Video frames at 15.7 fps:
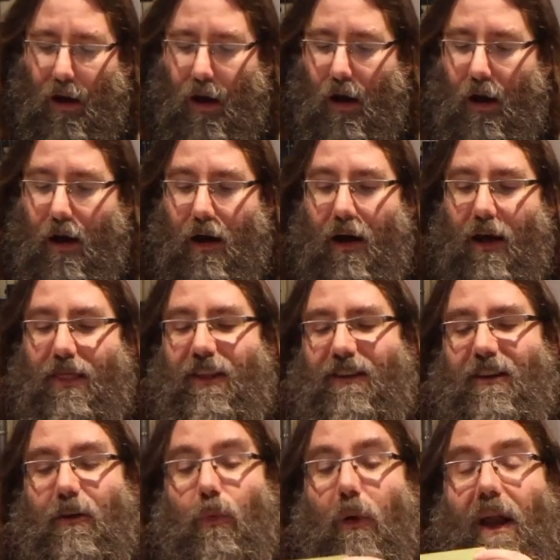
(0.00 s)

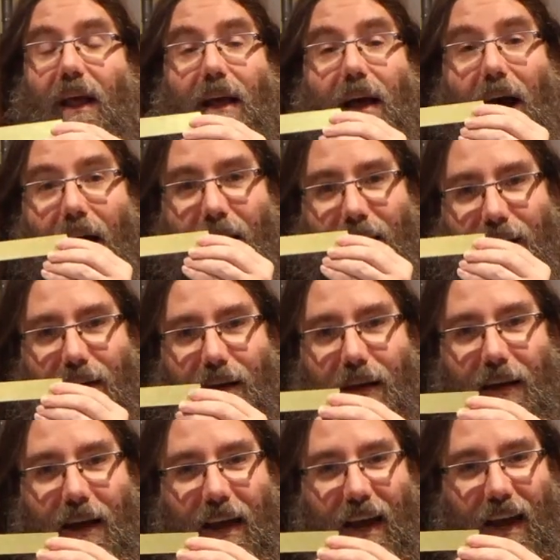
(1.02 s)
this is what I got.
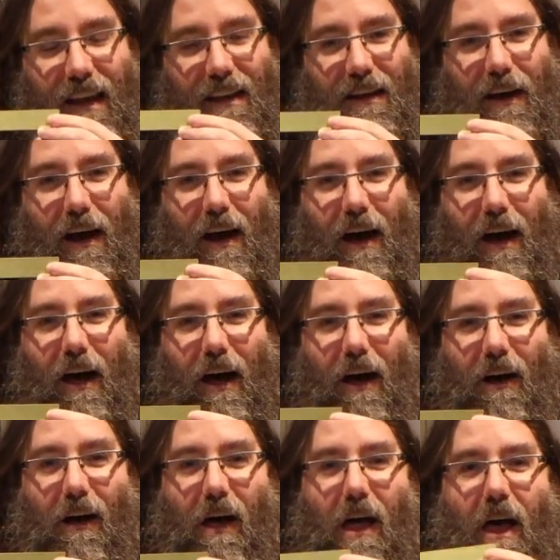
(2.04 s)
It's
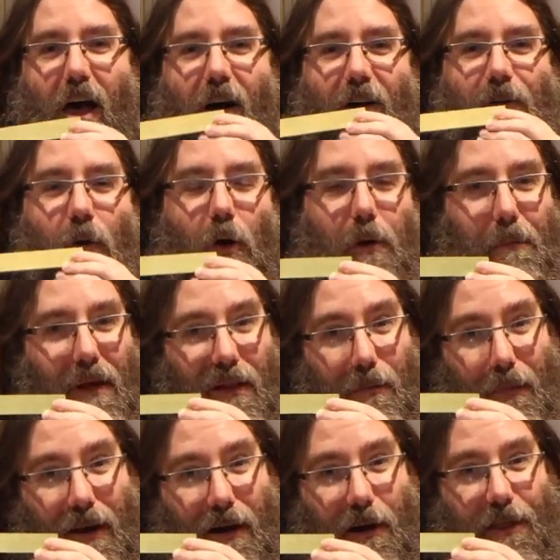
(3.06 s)

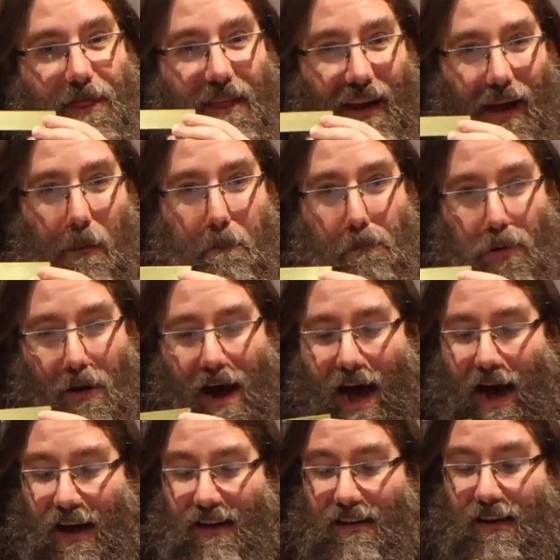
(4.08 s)
4mm thick
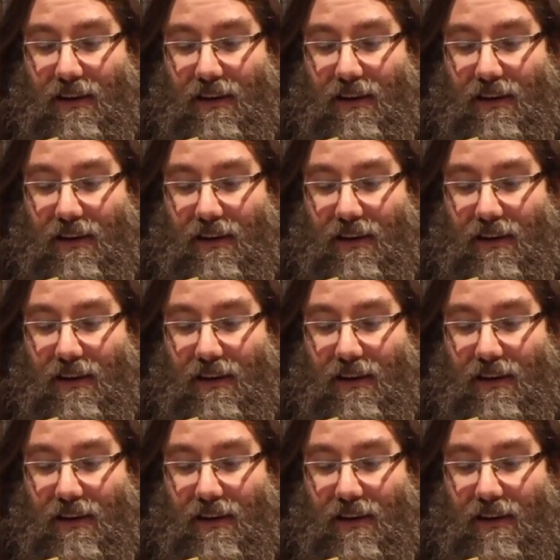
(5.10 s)
brass.